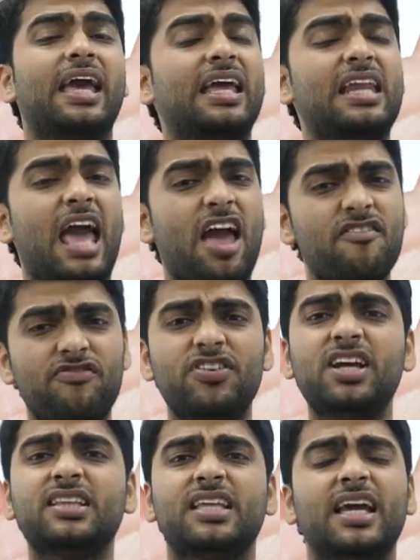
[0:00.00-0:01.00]
In
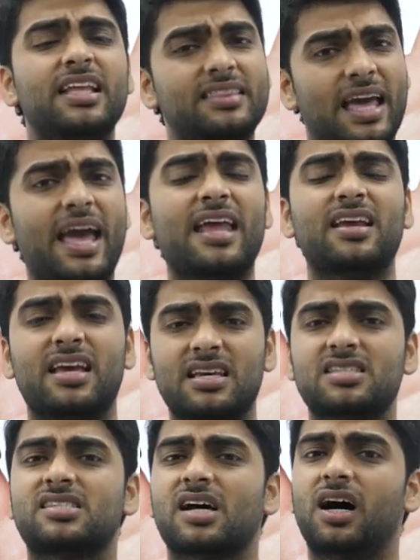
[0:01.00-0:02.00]
everything there
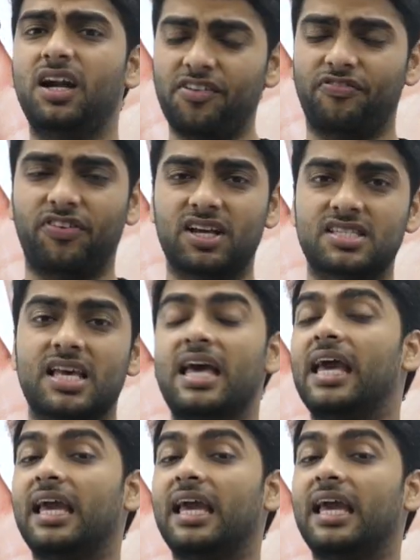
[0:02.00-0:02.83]
is a difference.